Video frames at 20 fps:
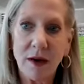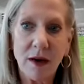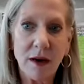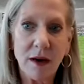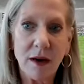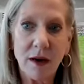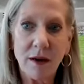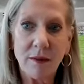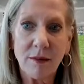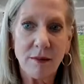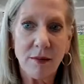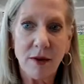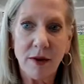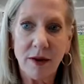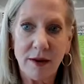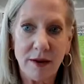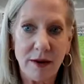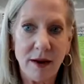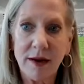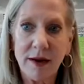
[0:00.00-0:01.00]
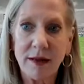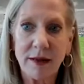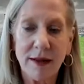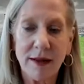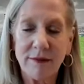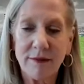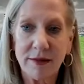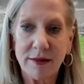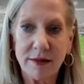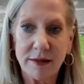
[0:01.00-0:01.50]
at
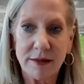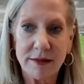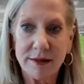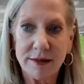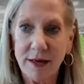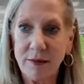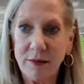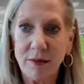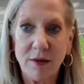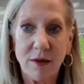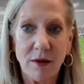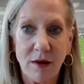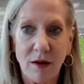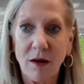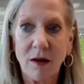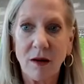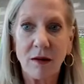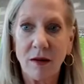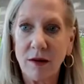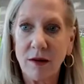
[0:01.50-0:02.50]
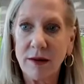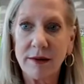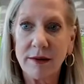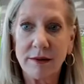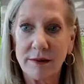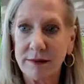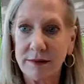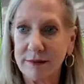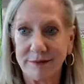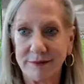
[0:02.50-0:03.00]
9/11, because they were all
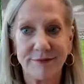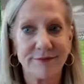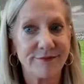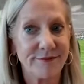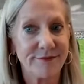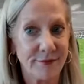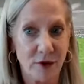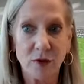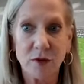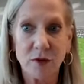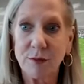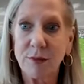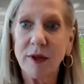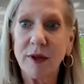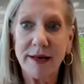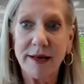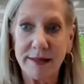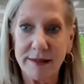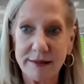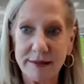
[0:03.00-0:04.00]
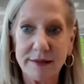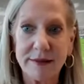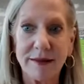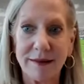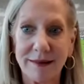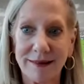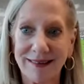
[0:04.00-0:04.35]
on those planes.